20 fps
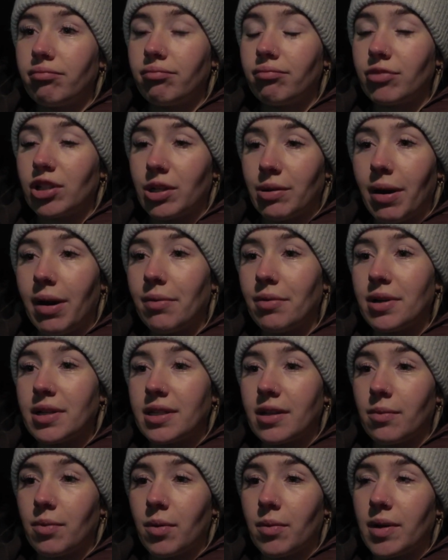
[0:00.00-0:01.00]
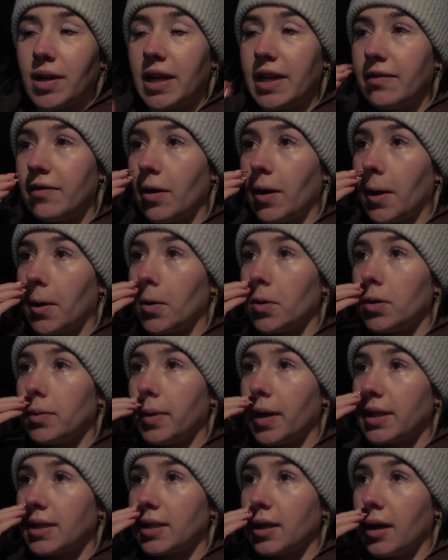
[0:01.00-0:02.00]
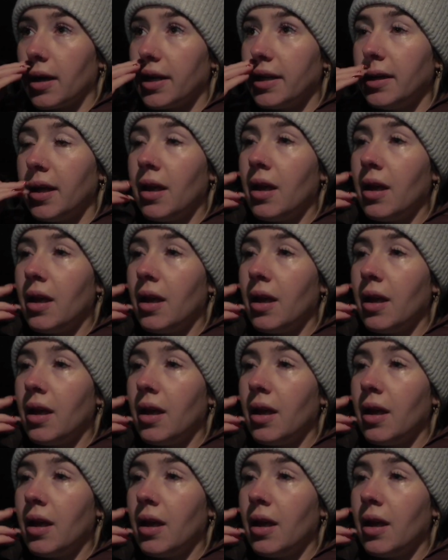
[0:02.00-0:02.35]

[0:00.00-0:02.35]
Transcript: 2 hours. I'll probably leave at like 9:15.